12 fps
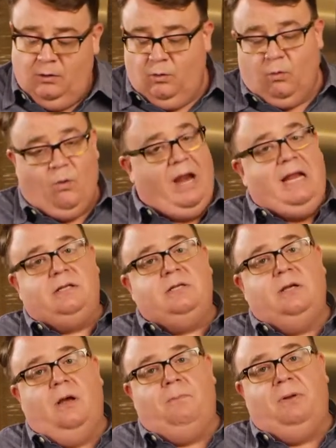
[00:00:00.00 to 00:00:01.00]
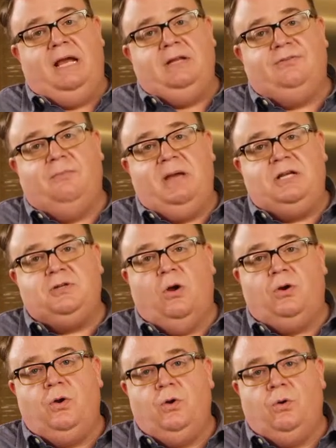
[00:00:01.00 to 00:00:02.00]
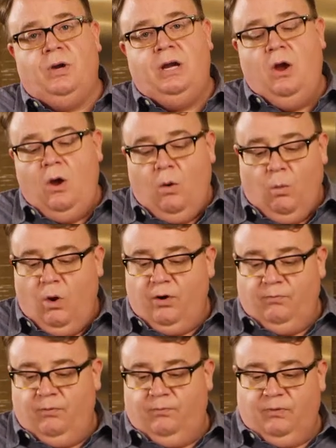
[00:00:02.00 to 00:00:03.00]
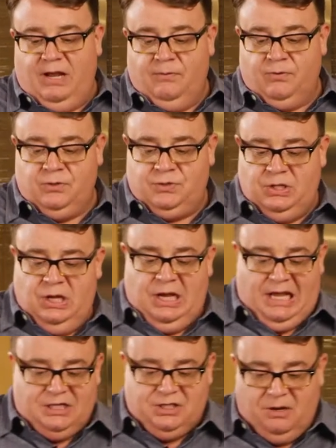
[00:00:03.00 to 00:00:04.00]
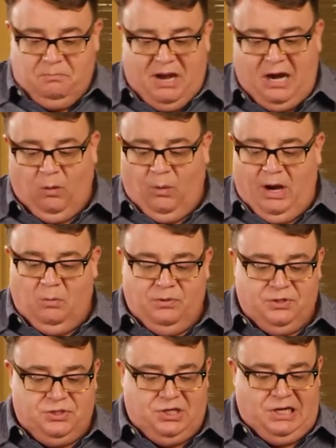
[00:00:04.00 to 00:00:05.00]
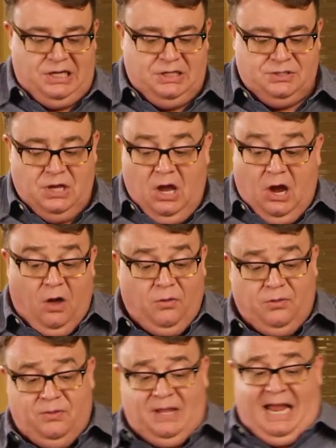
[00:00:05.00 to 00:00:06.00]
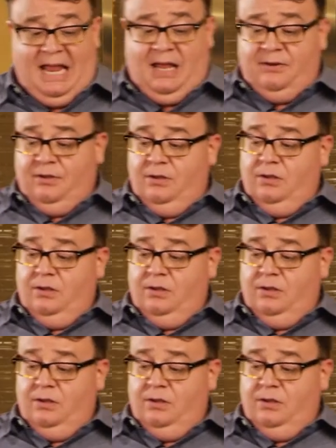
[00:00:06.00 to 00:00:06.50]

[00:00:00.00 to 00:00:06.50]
Great place to make charcuterie, wonderful flavors, and it's going to pair well with the cheese. Other than that,